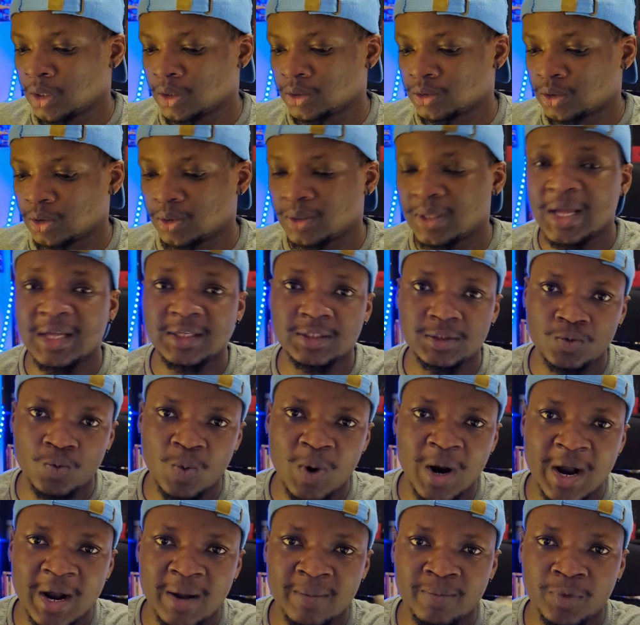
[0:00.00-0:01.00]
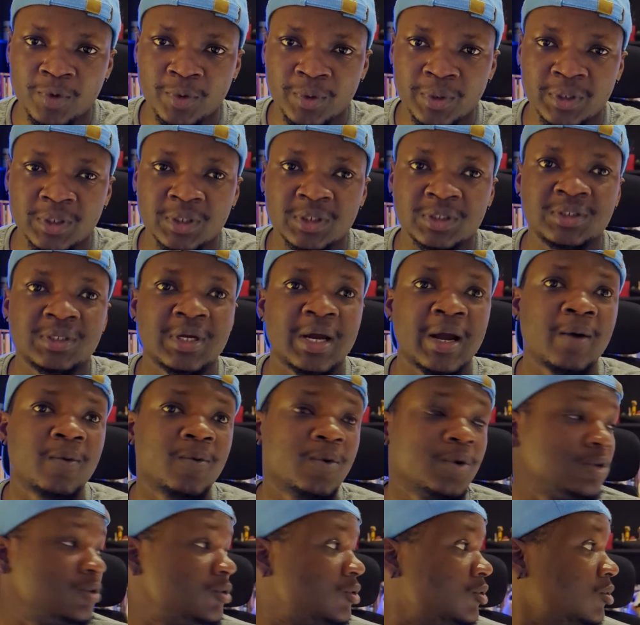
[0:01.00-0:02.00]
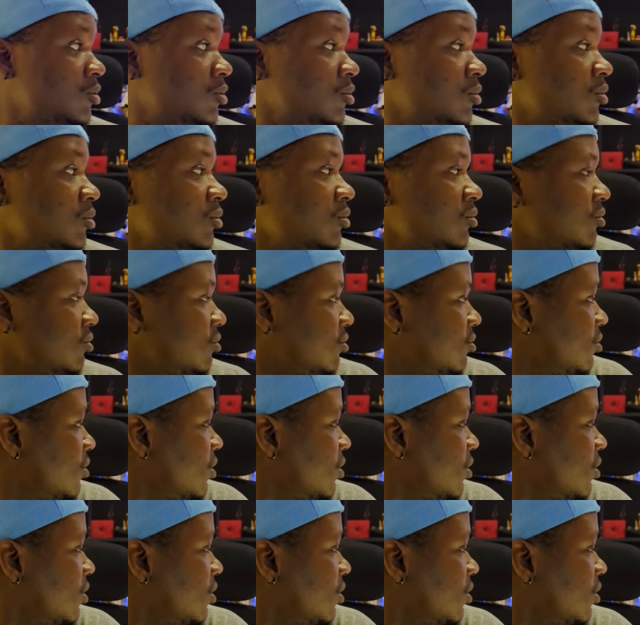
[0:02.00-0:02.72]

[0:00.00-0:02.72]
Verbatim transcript: So that's why I'm doing this. I want to